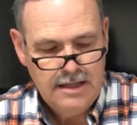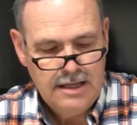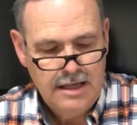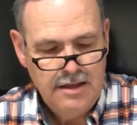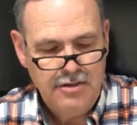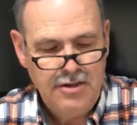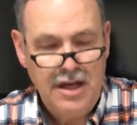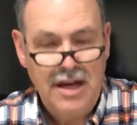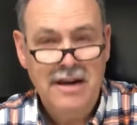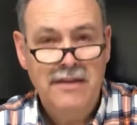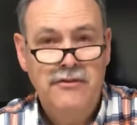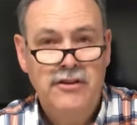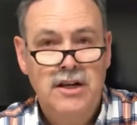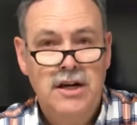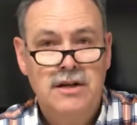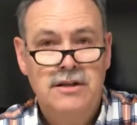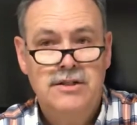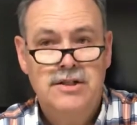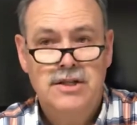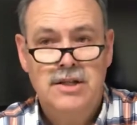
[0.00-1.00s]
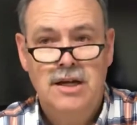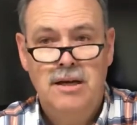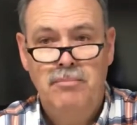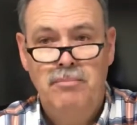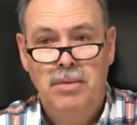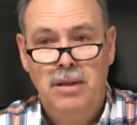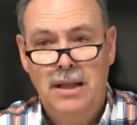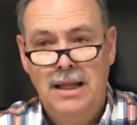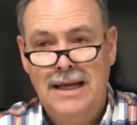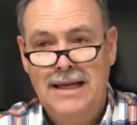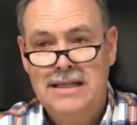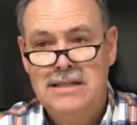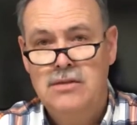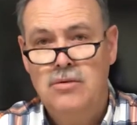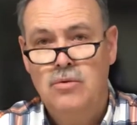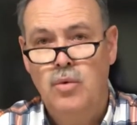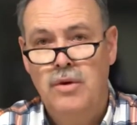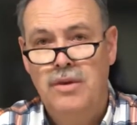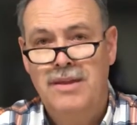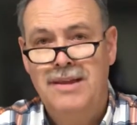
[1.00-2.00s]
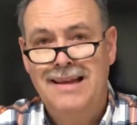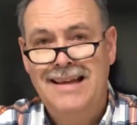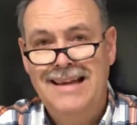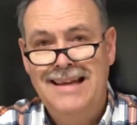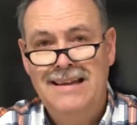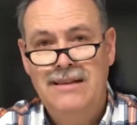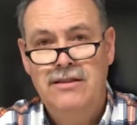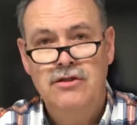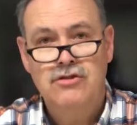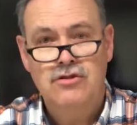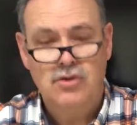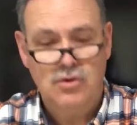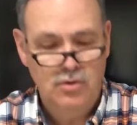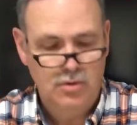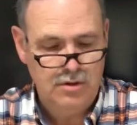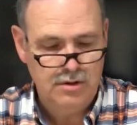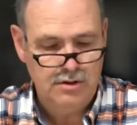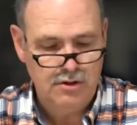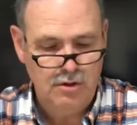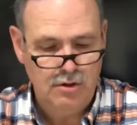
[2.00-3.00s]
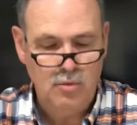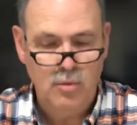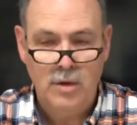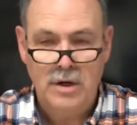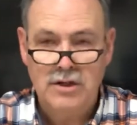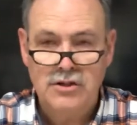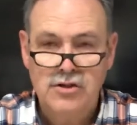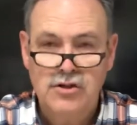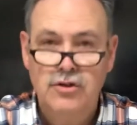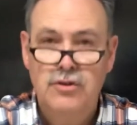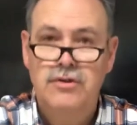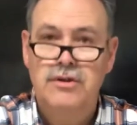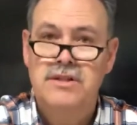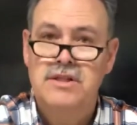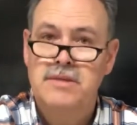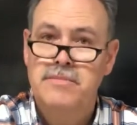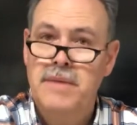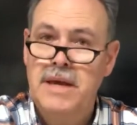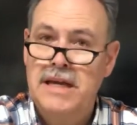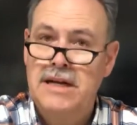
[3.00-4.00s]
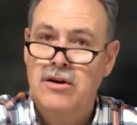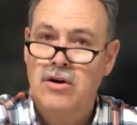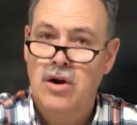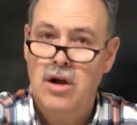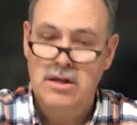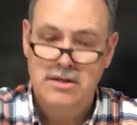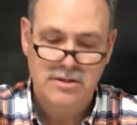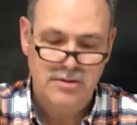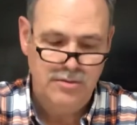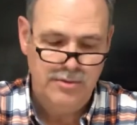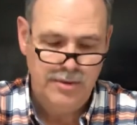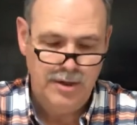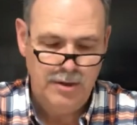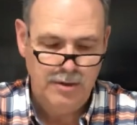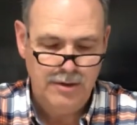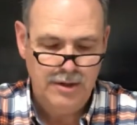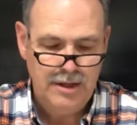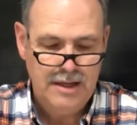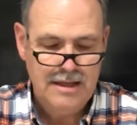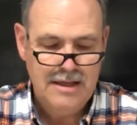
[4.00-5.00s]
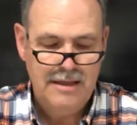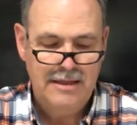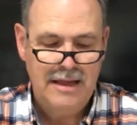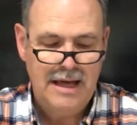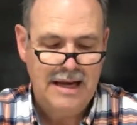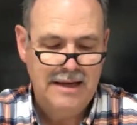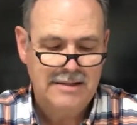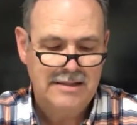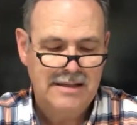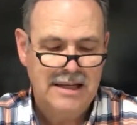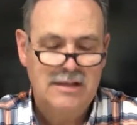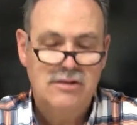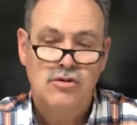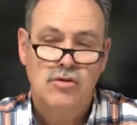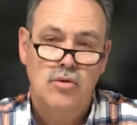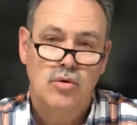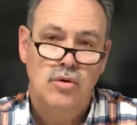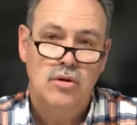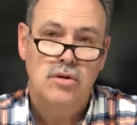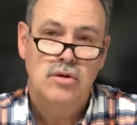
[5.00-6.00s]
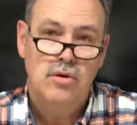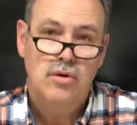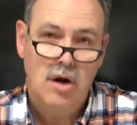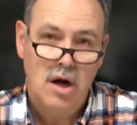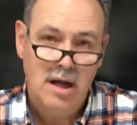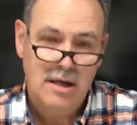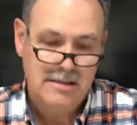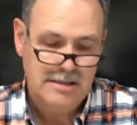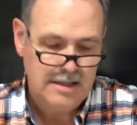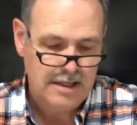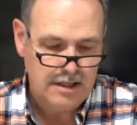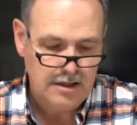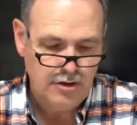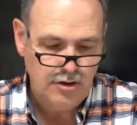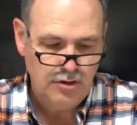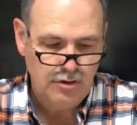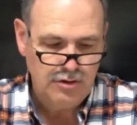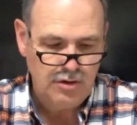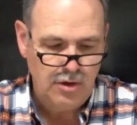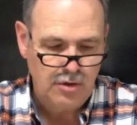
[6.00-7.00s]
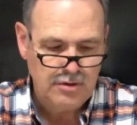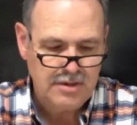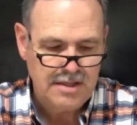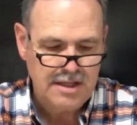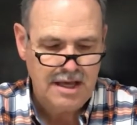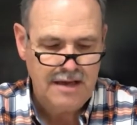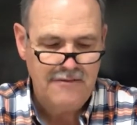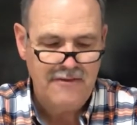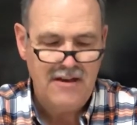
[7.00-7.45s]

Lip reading: Then if there's a place within the school zone where students may cross the road, that is a school crossing, and you'll notice they've